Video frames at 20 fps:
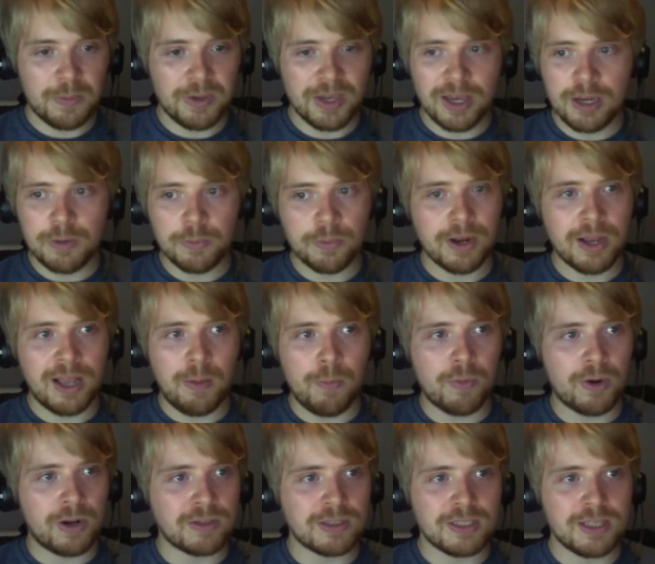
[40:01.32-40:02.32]
Abraham
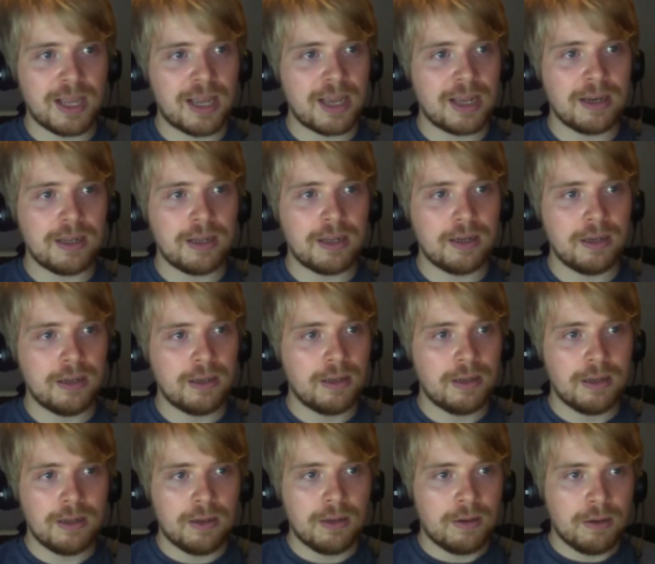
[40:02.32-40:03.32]
were outstanding.
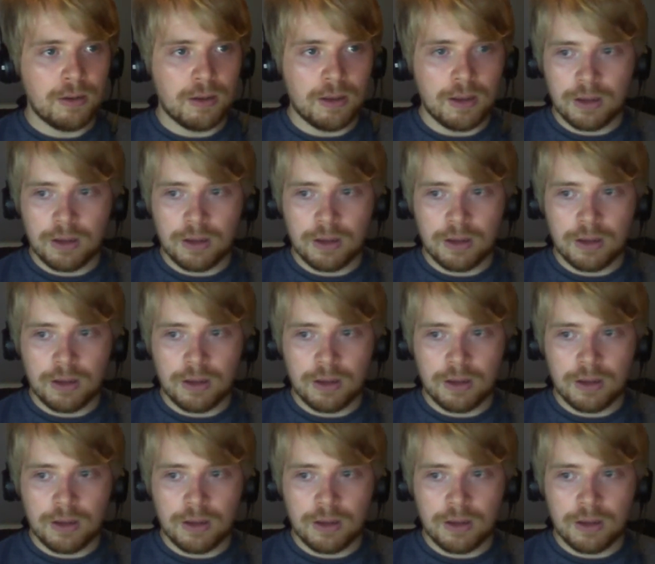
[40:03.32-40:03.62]
Uh,